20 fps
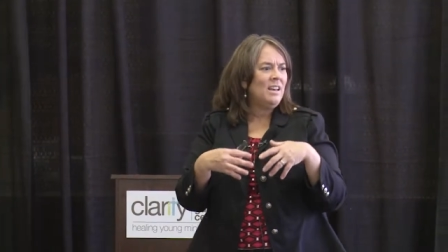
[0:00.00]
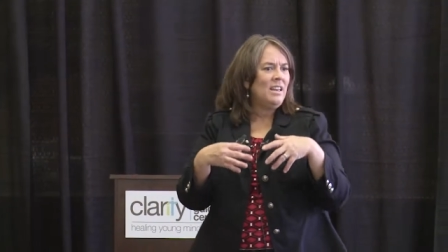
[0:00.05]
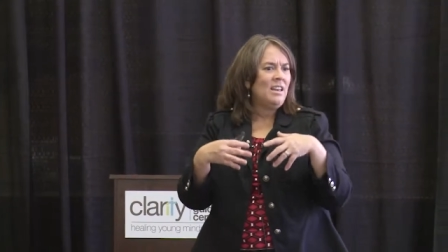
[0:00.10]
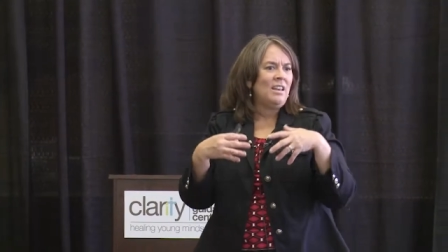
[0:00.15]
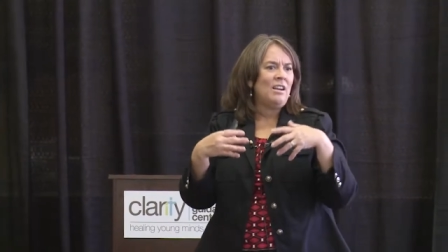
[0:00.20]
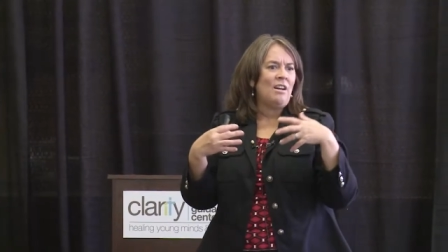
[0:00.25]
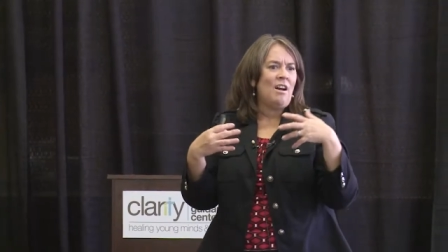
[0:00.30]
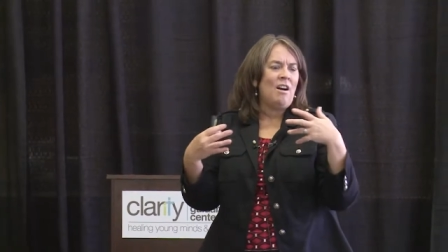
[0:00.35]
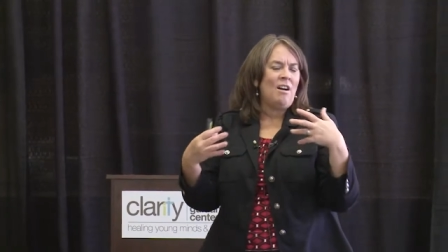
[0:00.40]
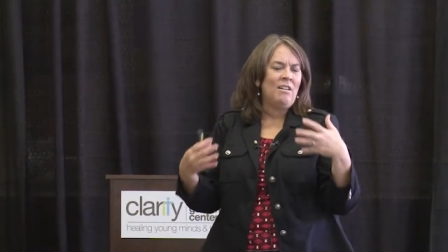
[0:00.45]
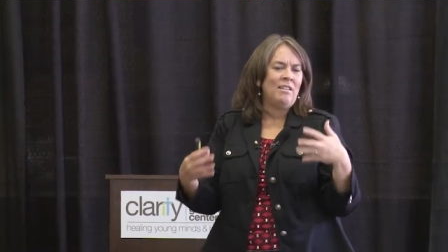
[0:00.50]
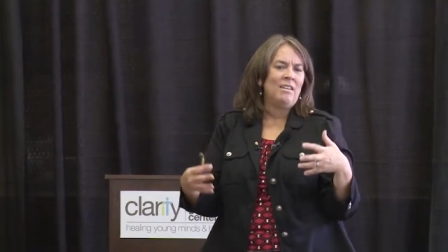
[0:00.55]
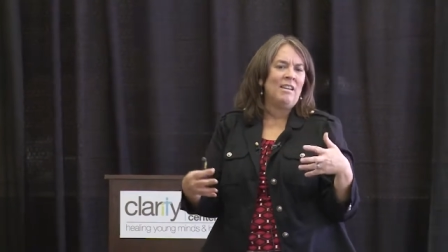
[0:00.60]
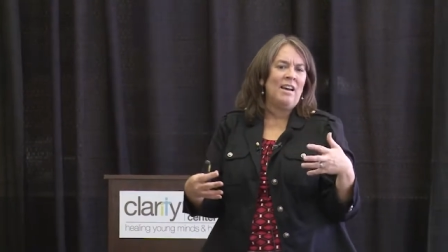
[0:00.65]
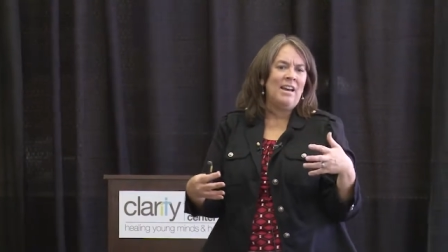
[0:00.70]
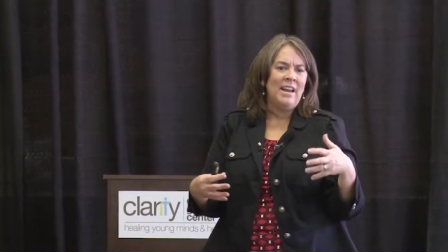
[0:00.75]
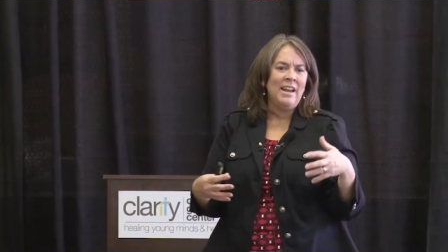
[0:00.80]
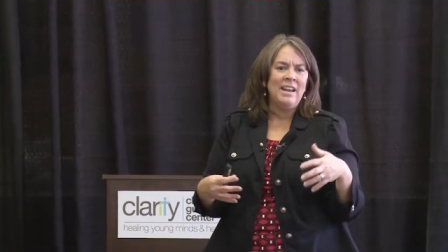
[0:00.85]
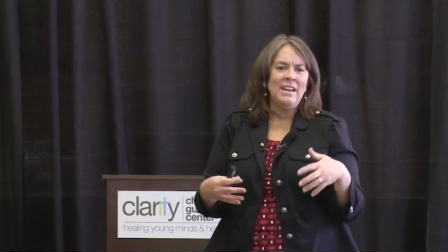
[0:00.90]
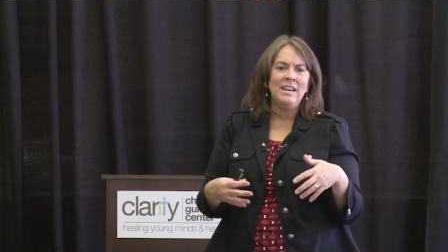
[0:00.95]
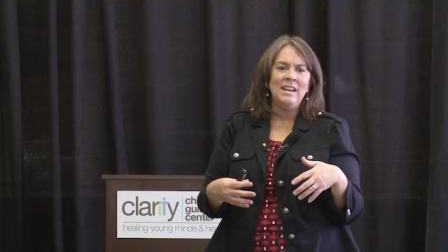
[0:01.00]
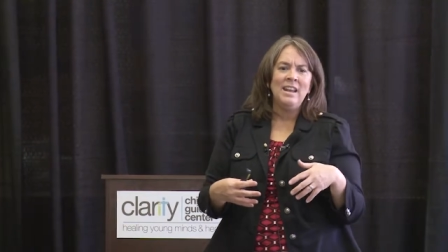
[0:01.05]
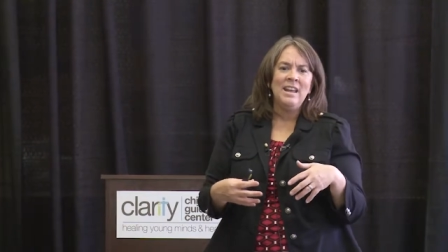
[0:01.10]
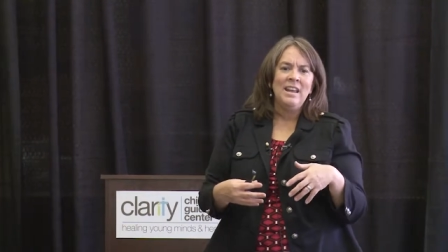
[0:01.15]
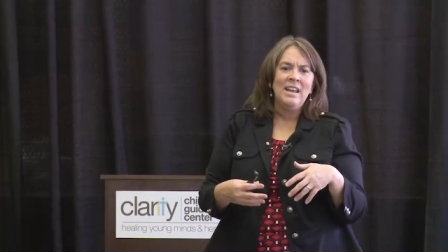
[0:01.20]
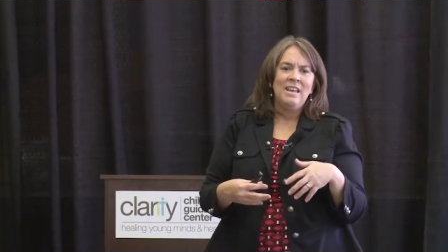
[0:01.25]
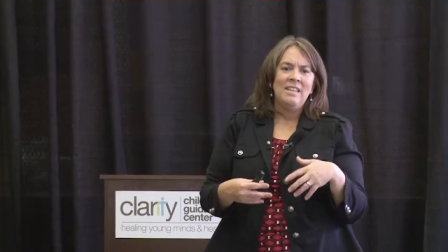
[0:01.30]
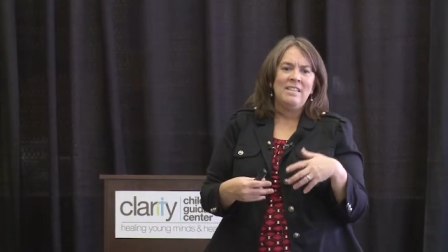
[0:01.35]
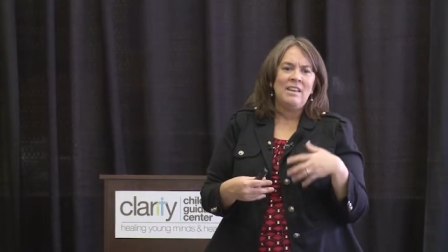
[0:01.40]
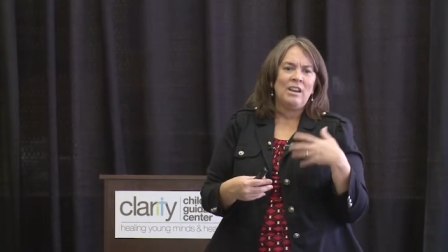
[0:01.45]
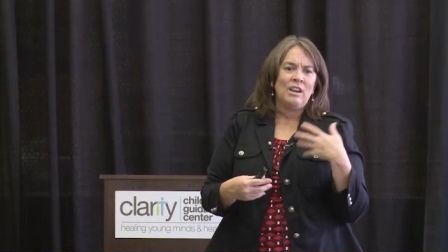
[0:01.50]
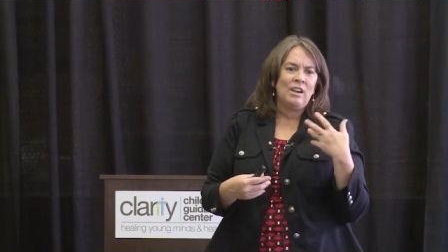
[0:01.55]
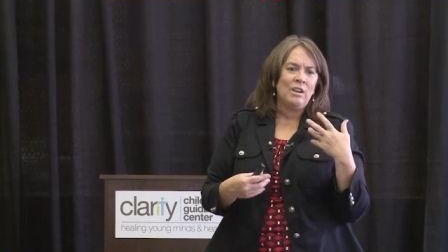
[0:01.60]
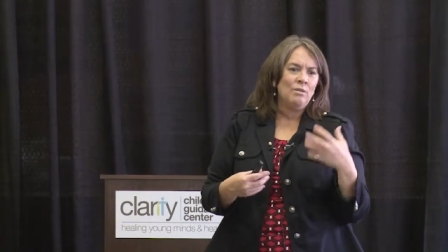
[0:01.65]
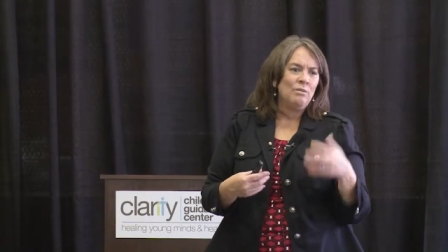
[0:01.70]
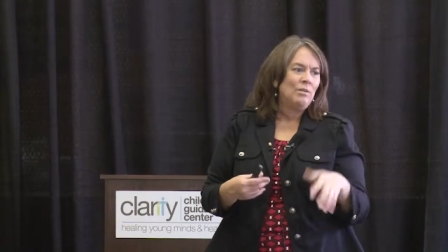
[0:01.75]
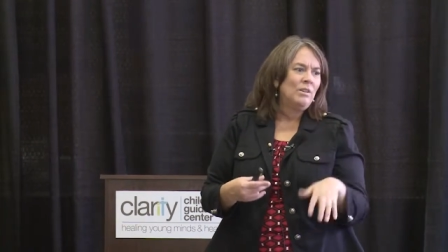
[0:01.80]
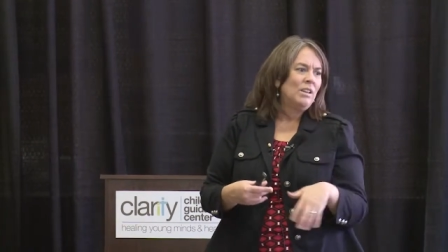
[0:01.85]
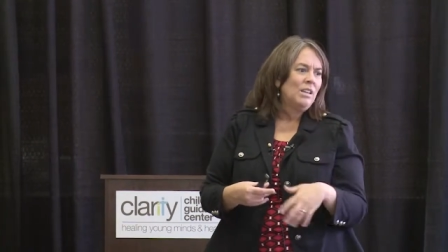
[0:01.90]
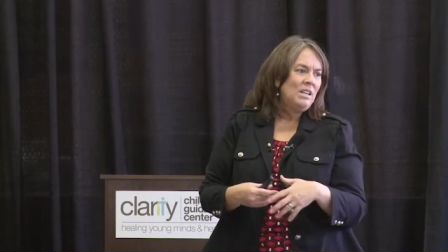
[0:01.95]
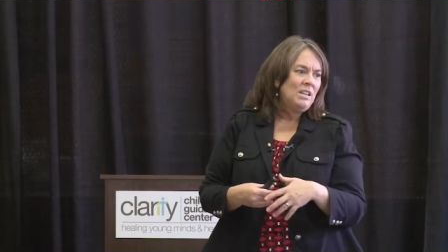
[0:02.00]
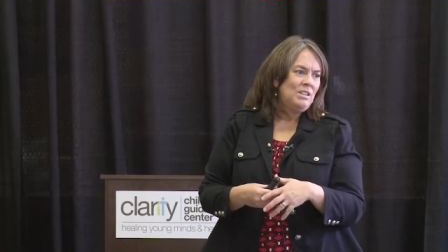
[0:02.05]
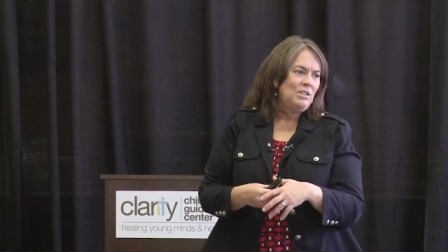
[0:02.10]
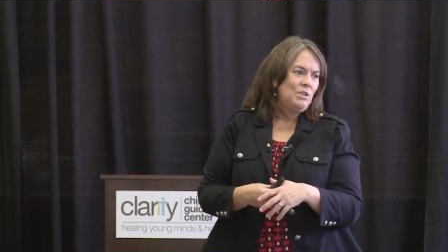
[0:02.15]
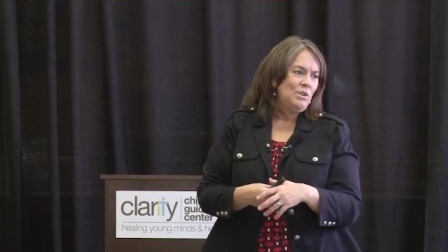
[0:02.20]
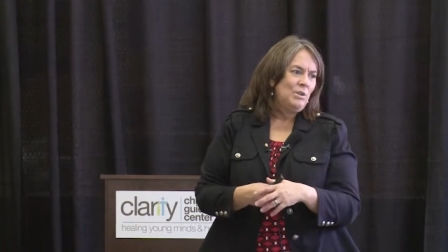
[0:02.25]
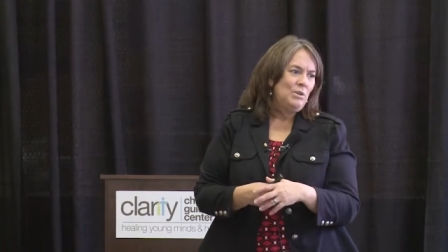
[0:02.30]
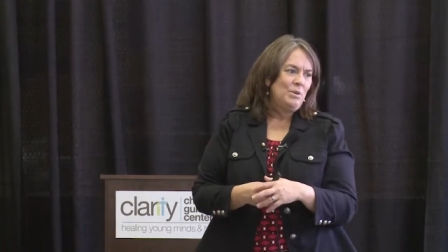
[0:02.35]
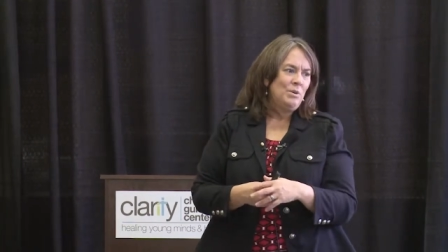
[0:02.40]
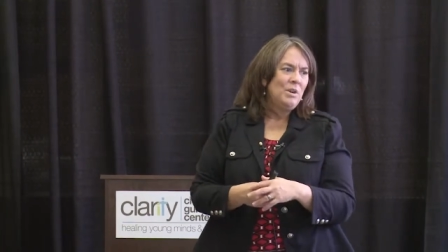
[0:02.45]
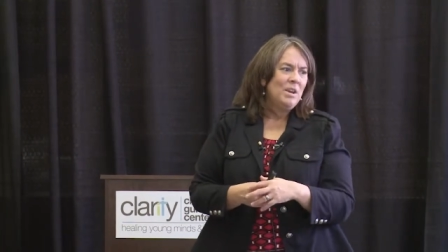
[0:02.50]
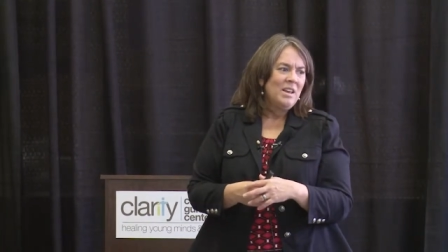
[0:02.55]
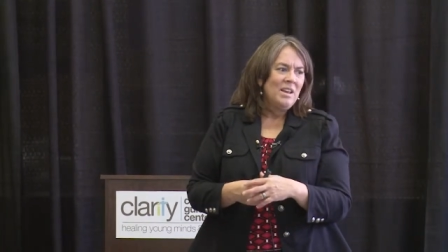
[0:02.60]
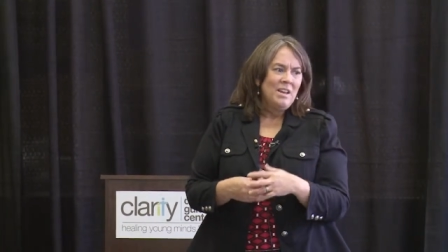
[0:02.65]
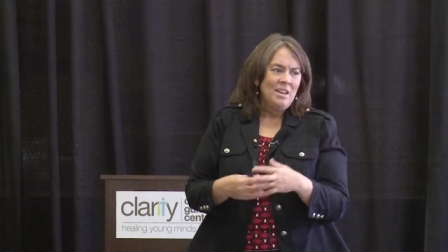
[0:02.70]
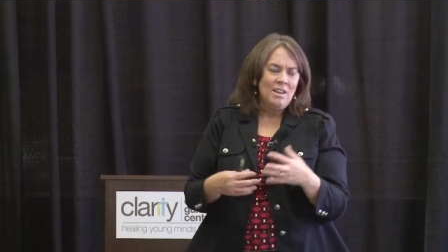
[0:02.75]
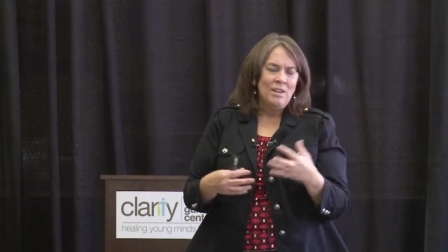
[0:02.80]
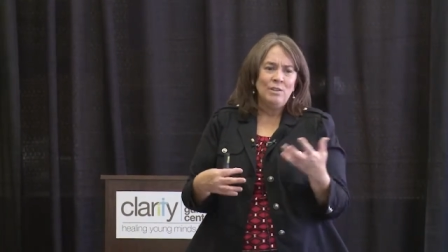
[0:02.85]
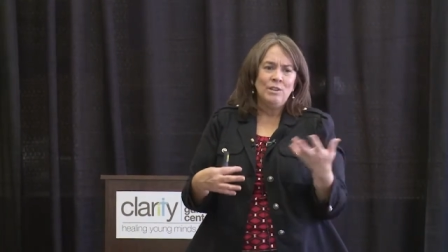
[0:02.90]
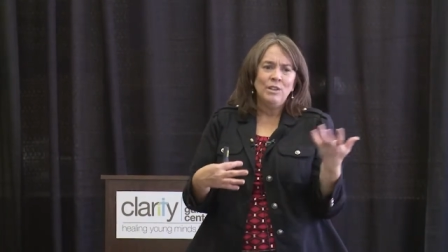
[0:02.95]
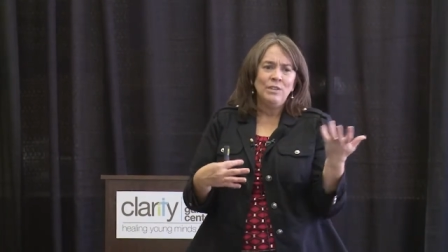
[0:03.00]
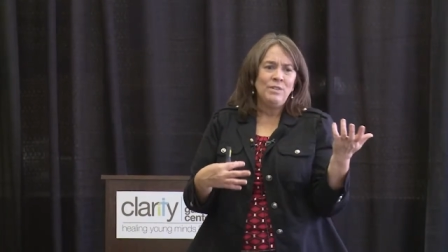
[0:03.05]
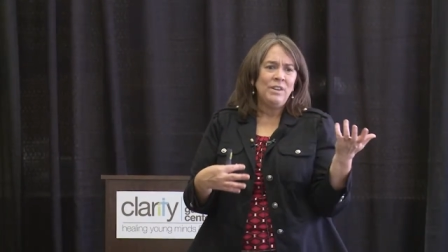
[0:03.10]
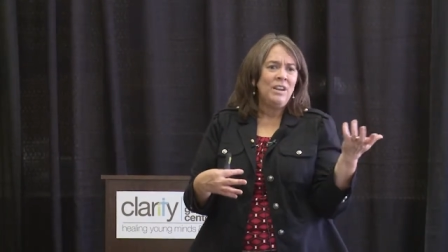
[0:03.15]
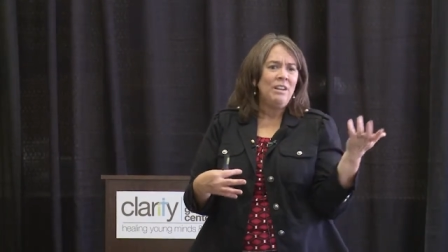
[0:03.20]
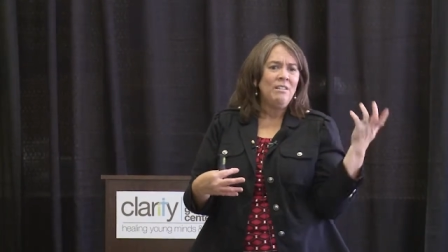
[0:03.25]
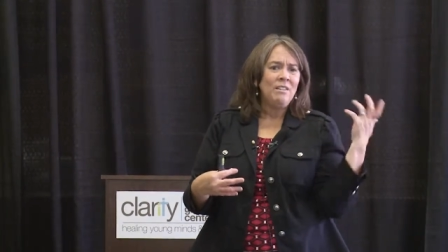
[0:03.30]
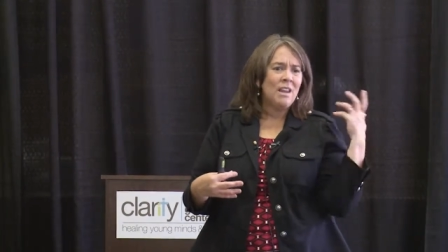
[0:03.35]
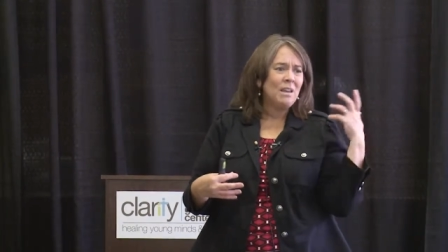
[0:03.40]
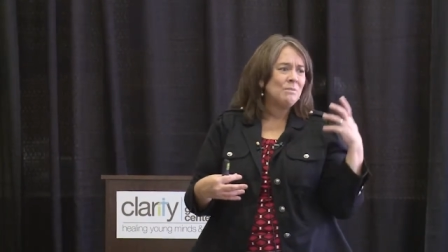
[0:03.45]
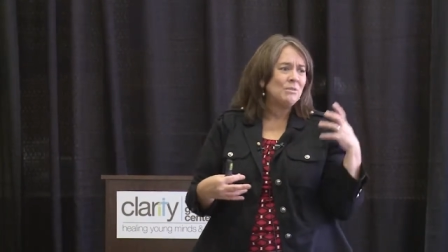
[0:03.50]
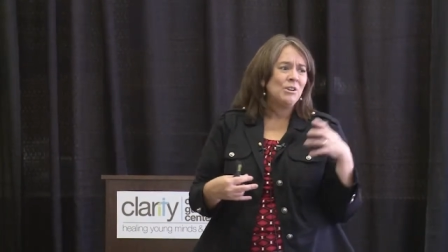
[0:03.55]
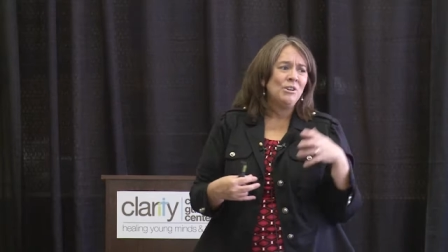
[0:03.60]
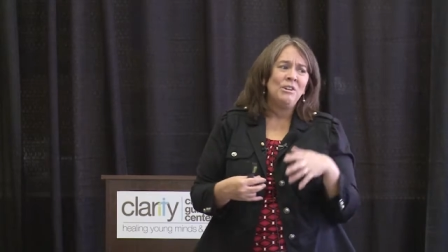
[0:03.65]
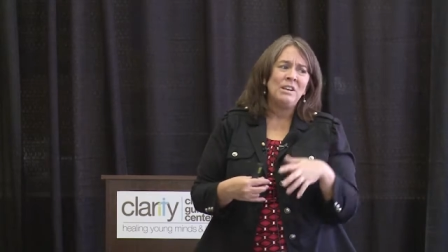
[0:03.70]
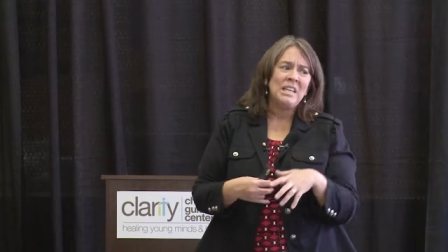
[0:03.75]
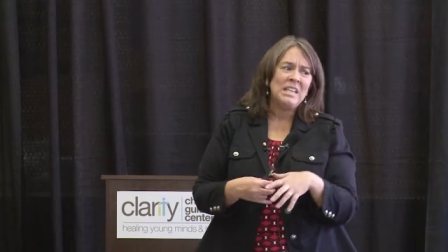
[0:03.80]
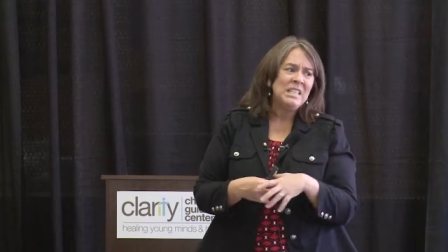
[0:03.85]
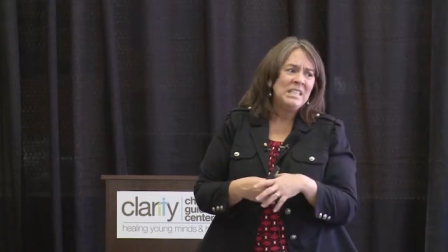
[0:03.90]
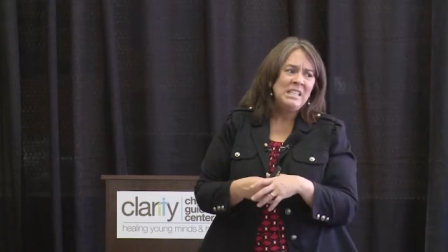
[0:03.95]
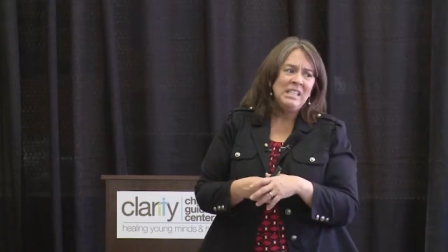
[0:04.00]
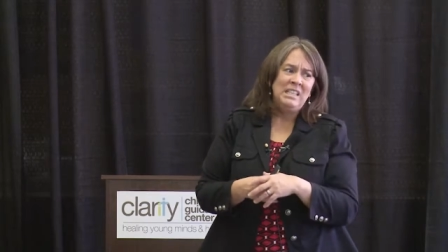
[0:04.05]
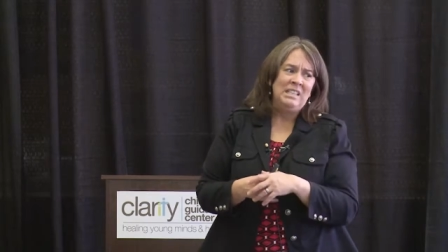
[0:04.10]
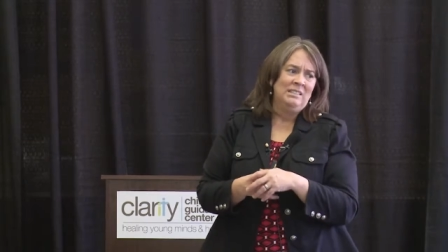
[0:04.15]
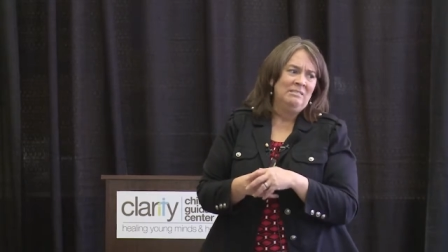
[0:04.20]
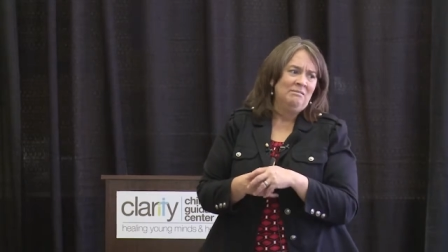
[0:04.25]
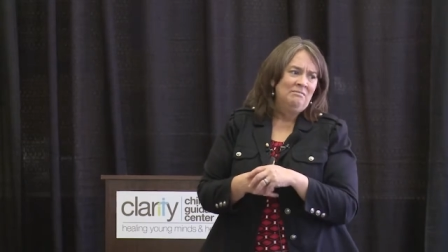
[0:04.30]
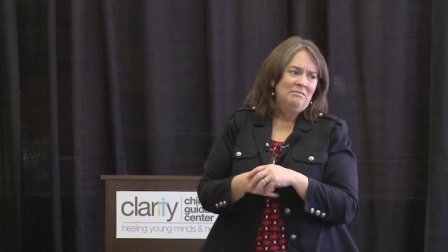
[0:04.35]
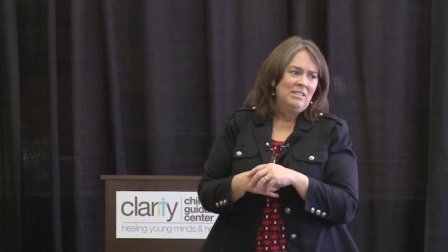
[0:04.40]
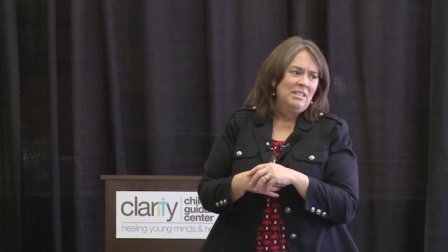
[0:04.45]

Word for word: and online that can really do, you know, those video games aren't easy.